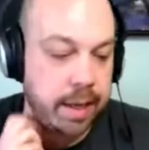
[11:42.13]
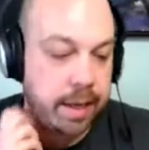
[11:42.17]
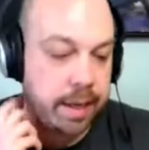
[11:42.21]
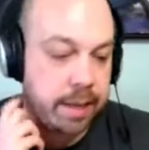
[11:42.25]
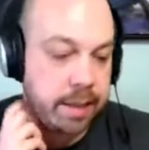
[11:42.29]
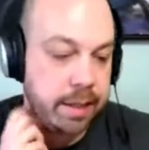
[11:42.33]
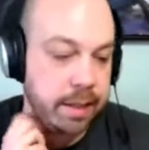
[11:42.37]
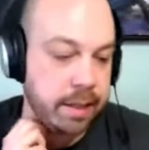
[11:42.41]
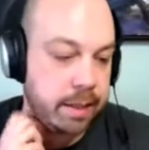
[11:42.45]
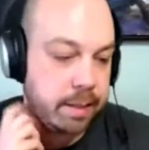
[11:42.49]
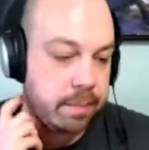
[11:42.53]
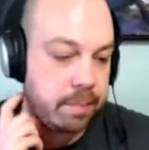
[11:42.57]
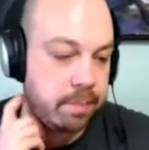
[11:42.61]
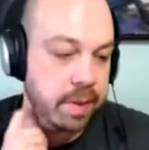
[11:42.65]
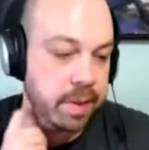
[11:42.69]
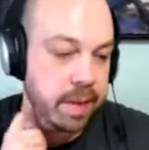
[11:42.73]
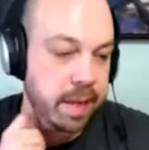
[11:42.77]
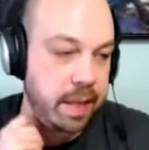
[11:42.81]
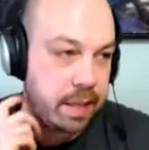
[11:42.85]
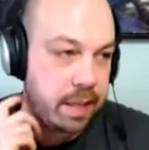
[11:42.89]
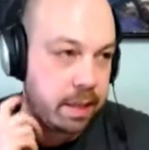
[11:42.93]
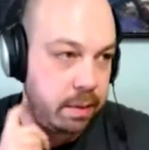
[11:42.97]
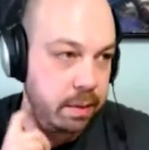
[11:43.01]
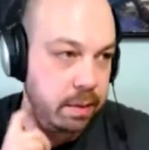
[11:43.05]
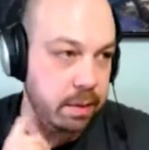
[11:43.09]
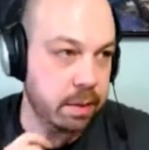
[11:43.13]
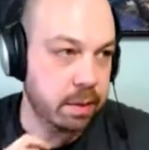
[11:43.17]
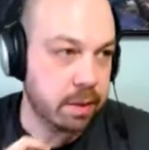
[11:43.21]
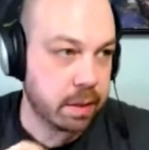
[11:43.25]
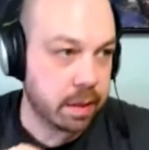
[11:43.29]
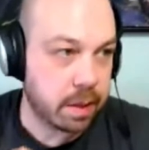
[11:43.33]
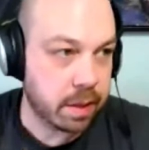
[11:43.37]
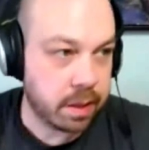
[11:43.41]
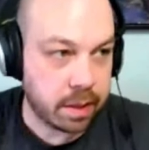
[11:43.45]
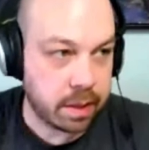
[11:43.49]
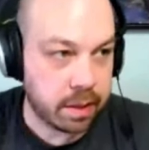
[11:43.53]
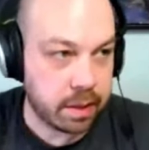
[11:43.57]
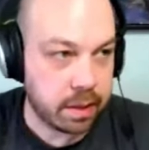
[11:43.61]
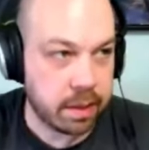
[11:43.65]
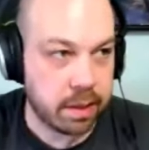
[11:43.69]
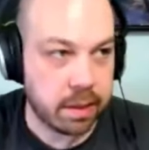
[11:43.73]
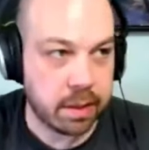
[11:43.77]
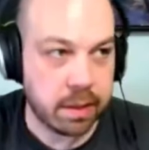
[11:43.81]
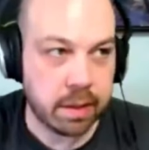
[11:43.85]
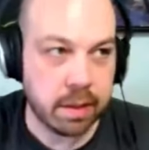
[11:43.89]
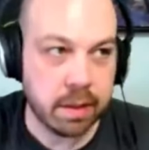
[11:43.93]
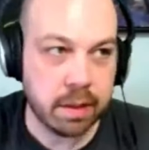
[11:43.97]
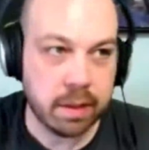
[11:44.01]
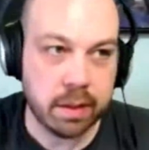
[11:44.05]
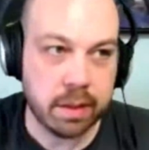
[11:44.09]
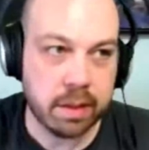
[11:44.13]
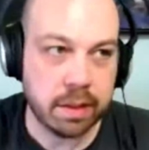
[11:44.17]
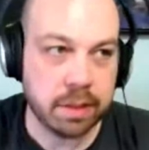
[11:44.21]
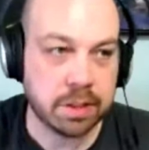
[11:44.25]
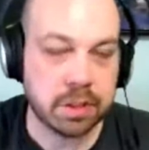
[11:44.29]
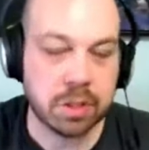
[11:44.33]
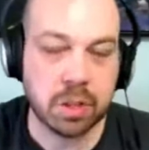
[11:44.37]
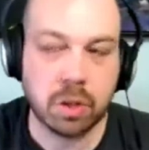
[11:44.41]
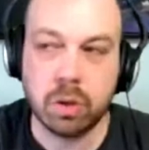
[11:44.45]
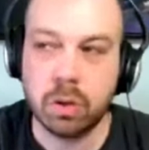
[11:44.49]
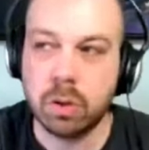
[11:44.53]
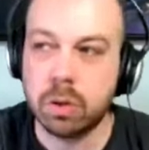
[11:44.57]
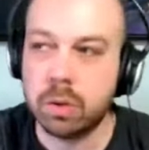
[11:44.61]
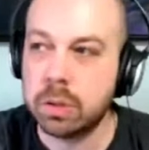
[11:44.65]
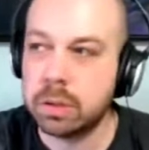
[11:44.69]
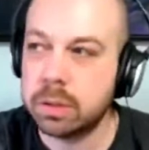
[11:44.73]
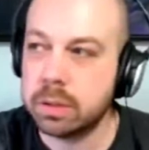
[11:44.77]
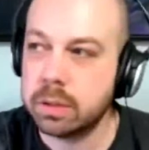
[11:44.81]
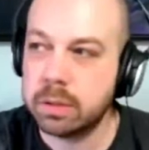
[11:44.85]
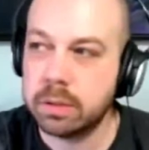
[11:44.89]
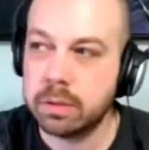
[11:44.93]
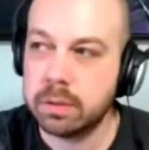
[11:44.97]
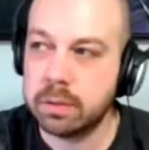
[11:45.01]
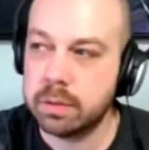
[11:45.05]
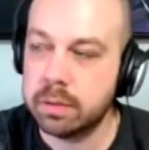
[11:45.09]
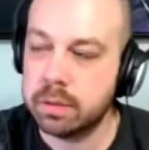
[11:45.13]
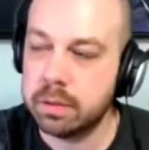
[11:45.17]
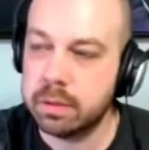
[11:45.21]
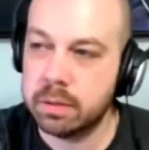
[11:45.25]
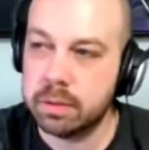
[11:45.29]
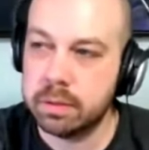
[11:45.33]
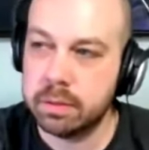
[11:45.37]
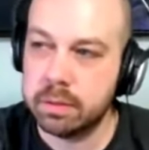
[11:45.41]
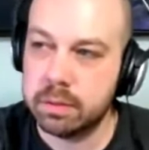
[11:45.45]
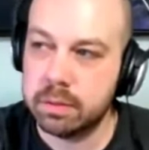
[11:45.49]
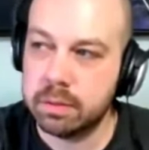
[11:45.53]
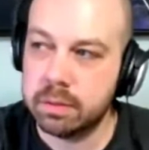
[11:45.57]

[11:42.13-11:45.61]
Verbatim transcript: and um, and then there's the whole.